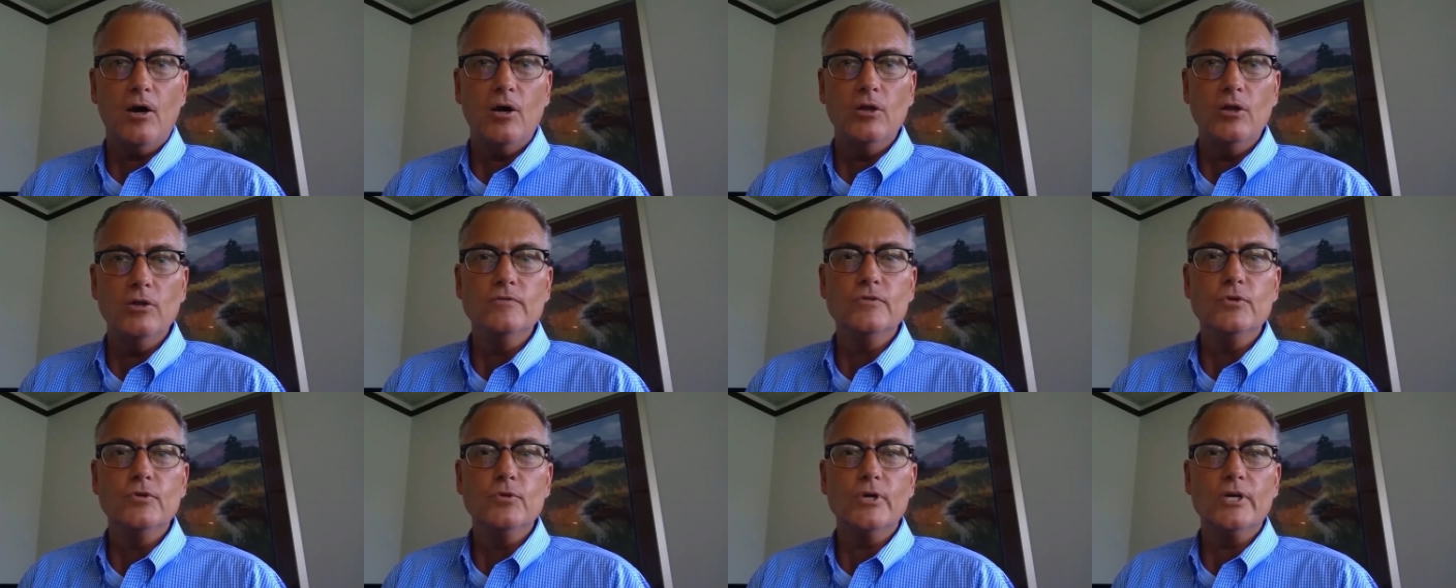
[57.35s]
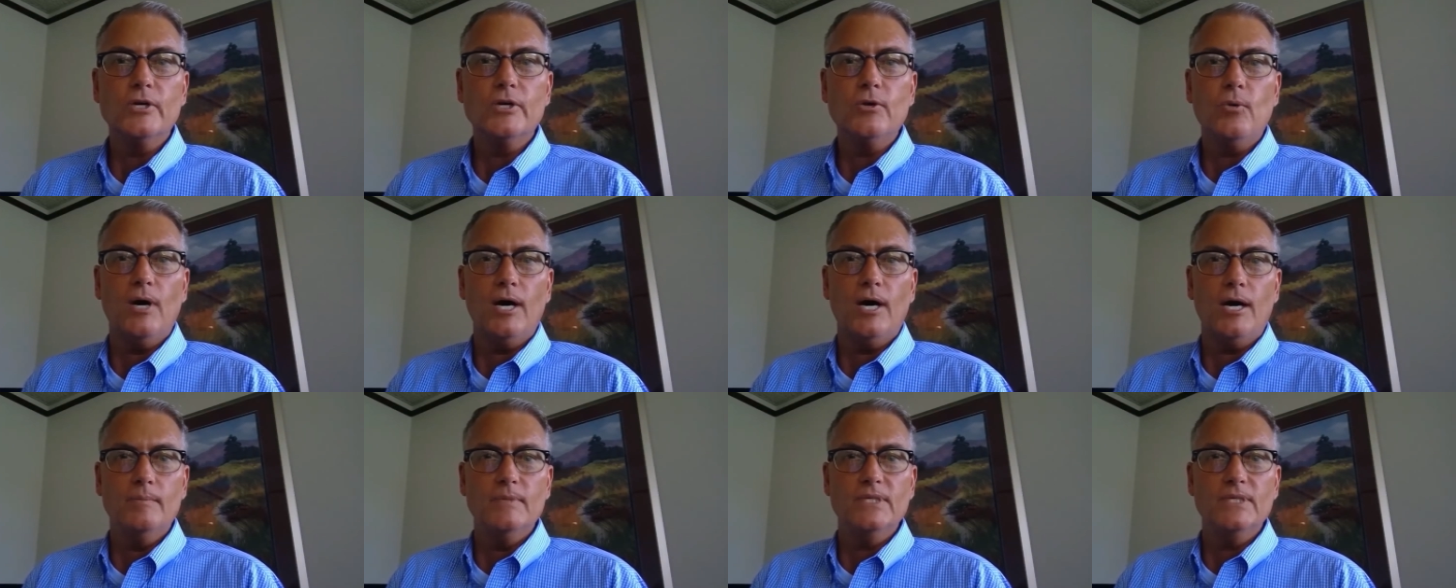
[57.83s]
all of the
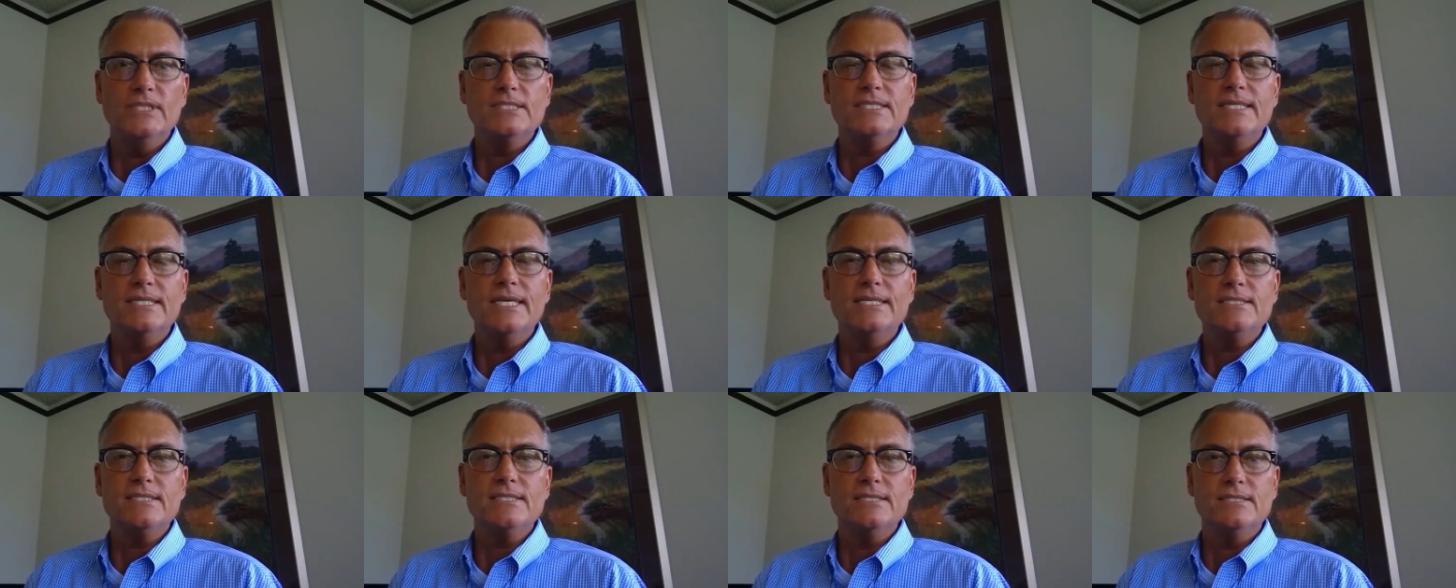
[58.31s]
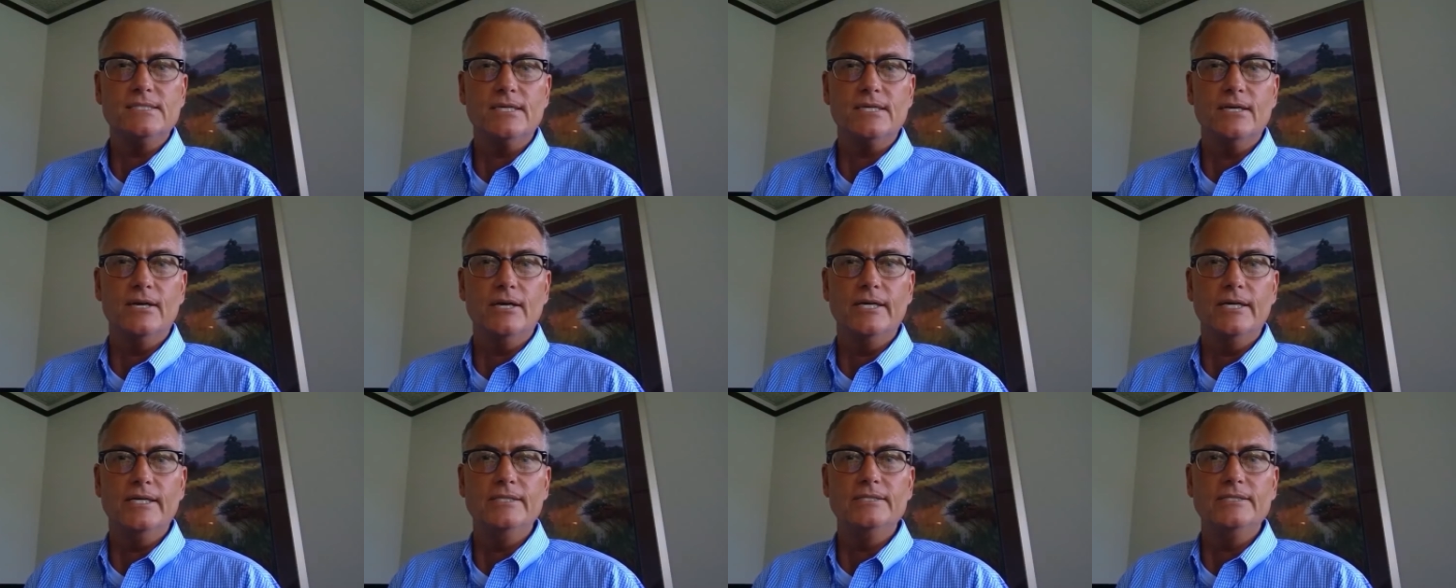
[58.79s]
requirements
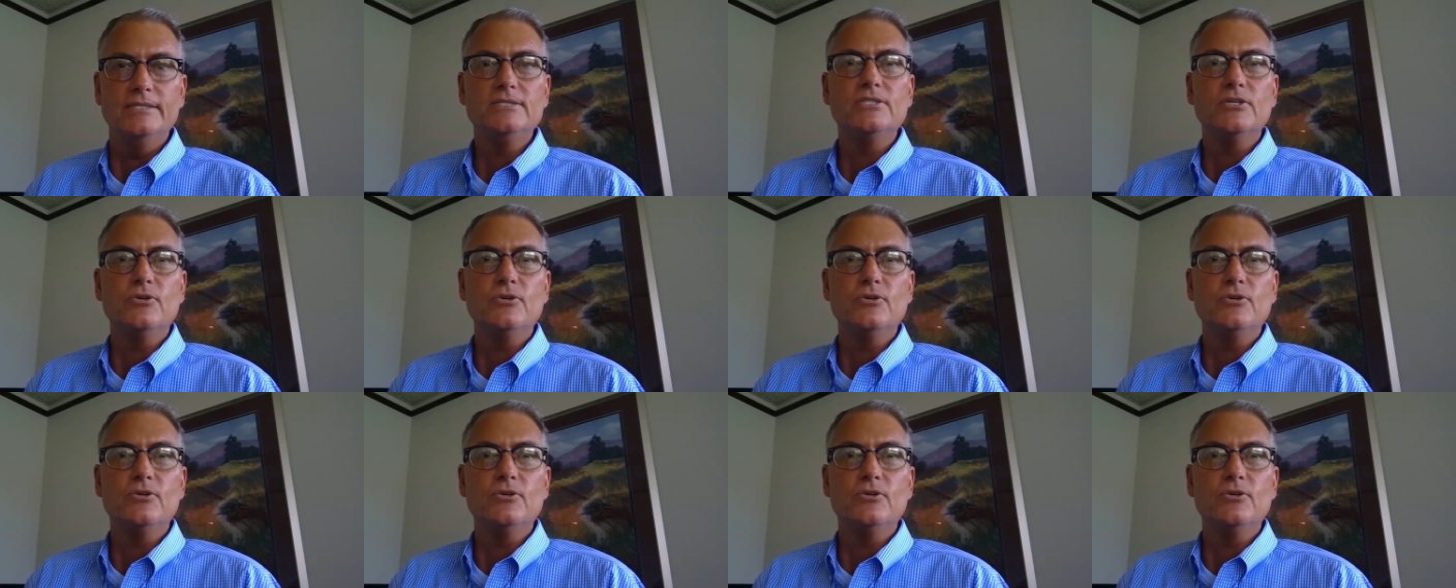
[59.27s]
necessary